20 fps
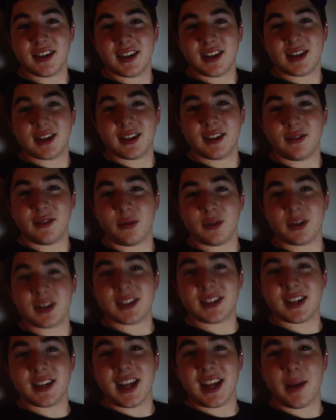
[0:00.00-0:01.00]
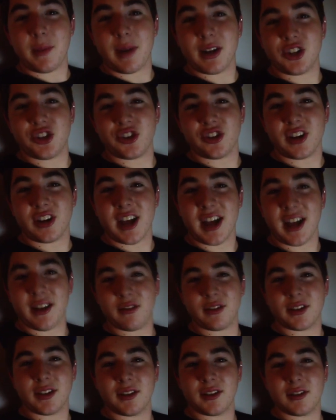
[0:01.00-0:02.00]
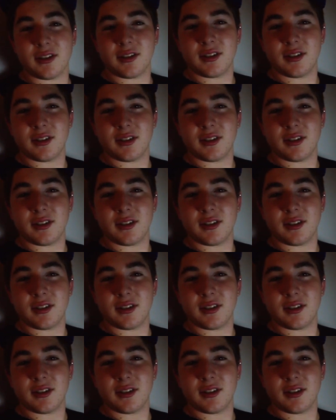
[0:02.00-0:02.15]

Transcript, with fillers: What? What is the name? I shouldn't have it.